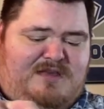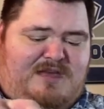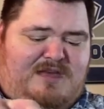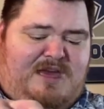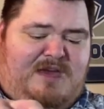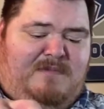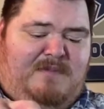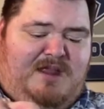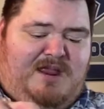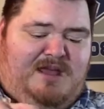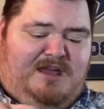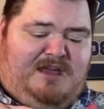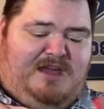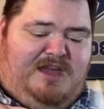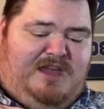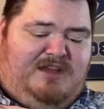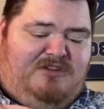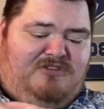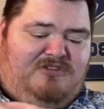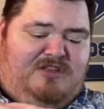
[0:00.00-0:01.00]
I mean, I
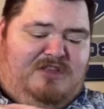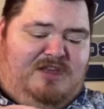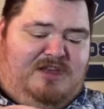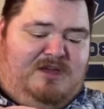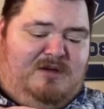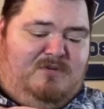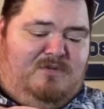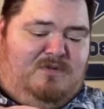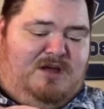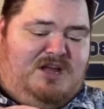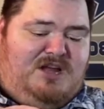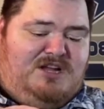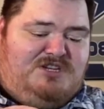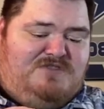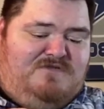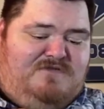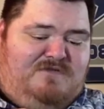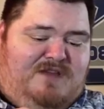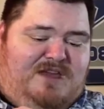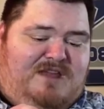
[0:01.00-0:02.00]
occasionally watch
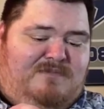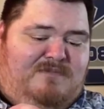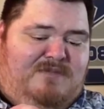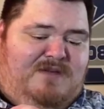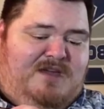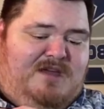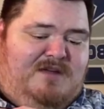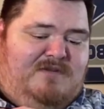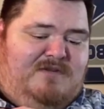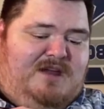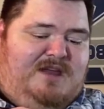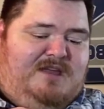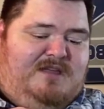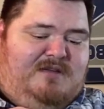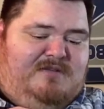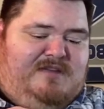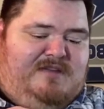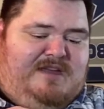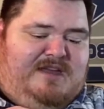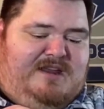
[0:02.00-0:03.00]
NBA
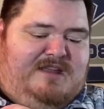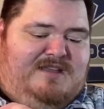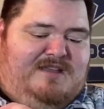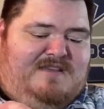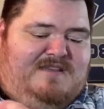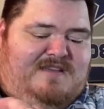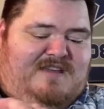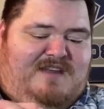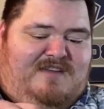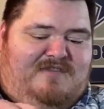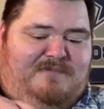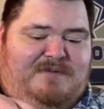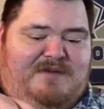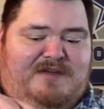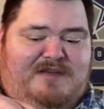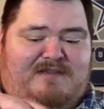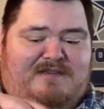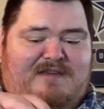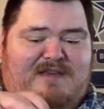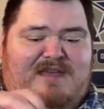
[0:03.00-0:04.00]
related stuff,
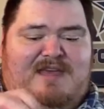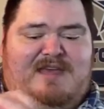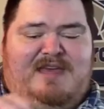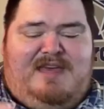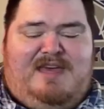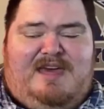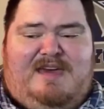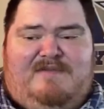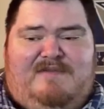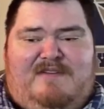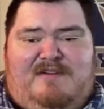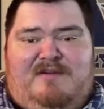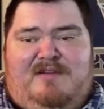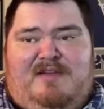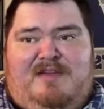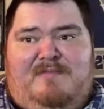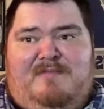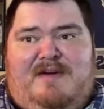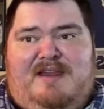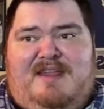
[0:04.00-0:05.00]
but I haven't
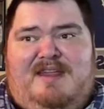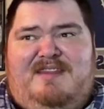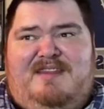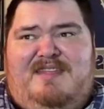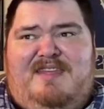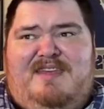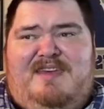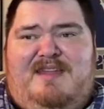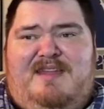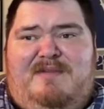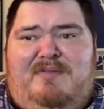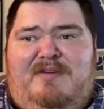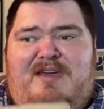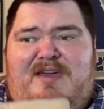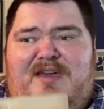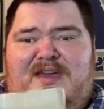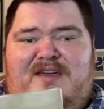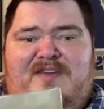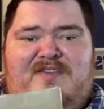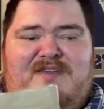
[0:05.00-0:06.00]
really been into the
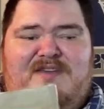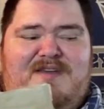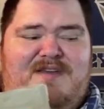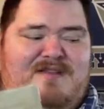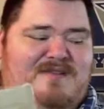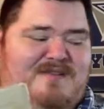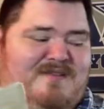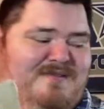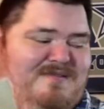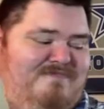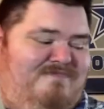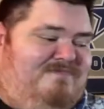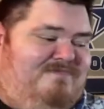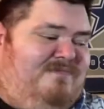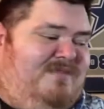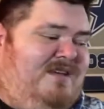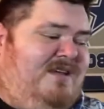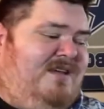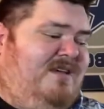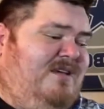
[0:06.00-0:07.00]
NBA since
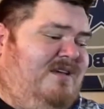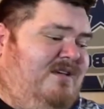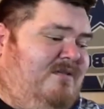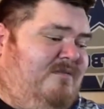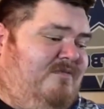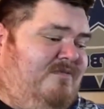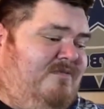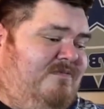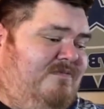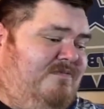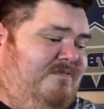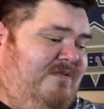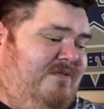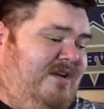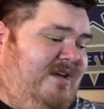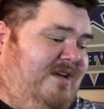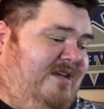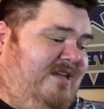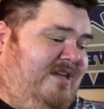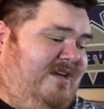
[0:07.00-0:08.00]

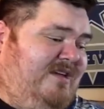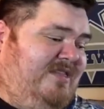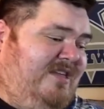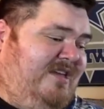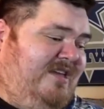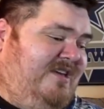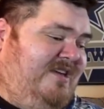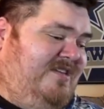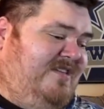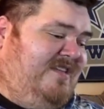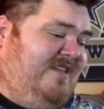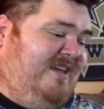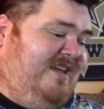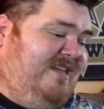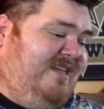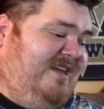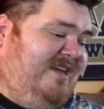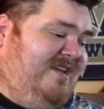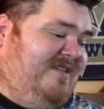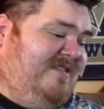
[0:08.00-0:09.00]
probably like the
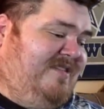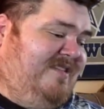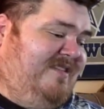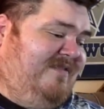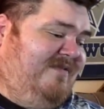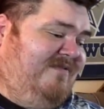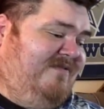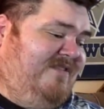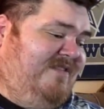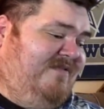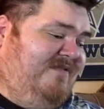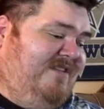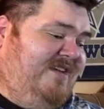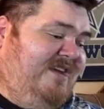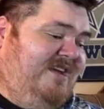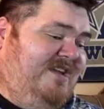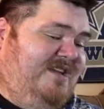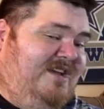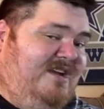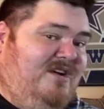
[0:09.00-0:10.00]
last
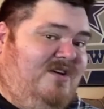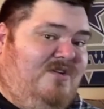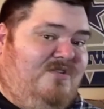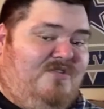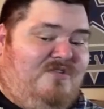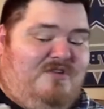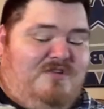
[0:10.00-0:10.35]
15 years or